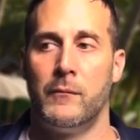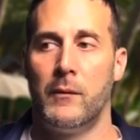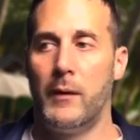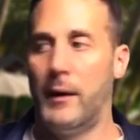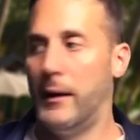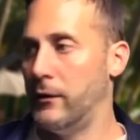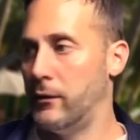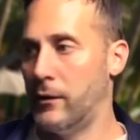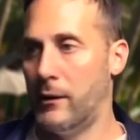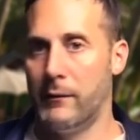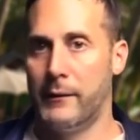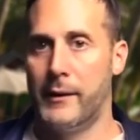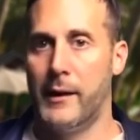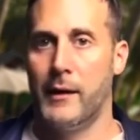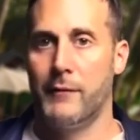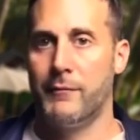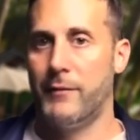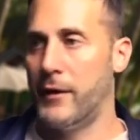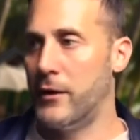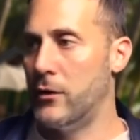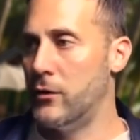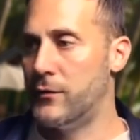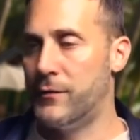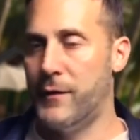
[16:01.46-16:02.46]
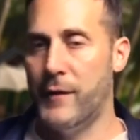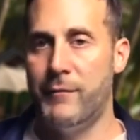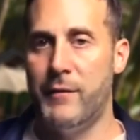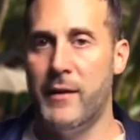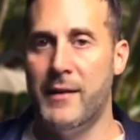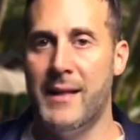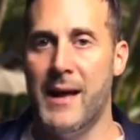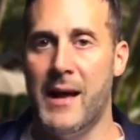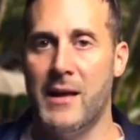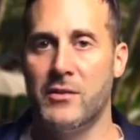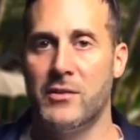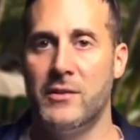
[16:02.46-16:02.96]
Right? So I don't care if I use
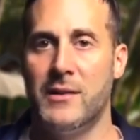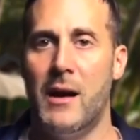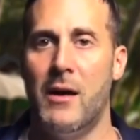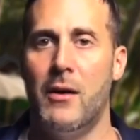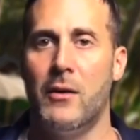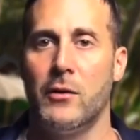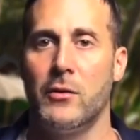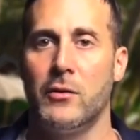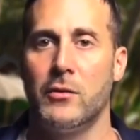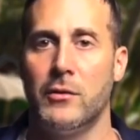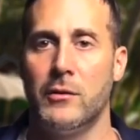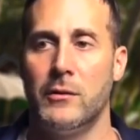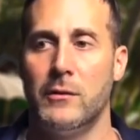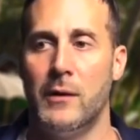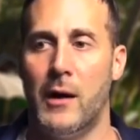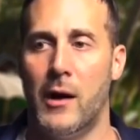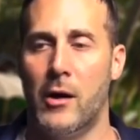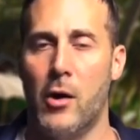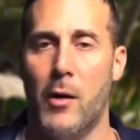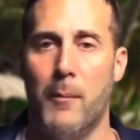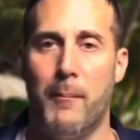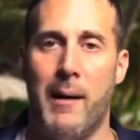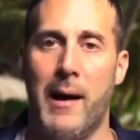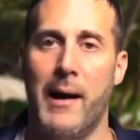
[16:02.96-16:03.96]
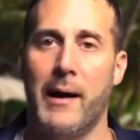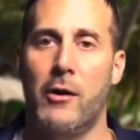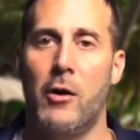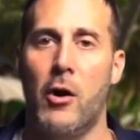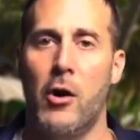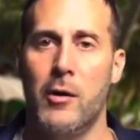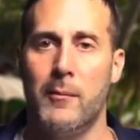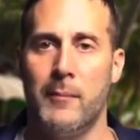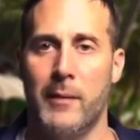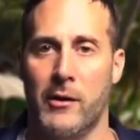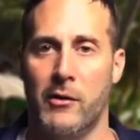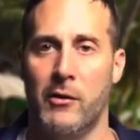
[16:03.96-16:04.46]
$50,000. I'll go buy a
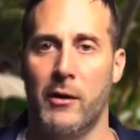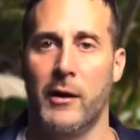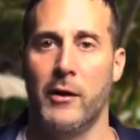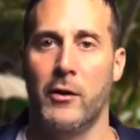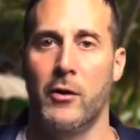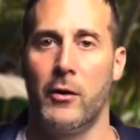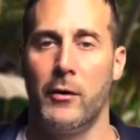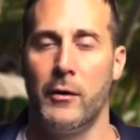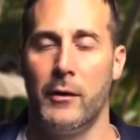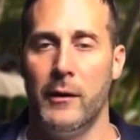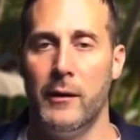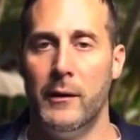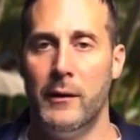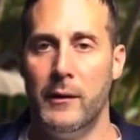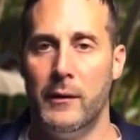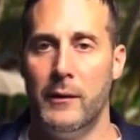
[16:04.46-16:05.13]
car on my credit card.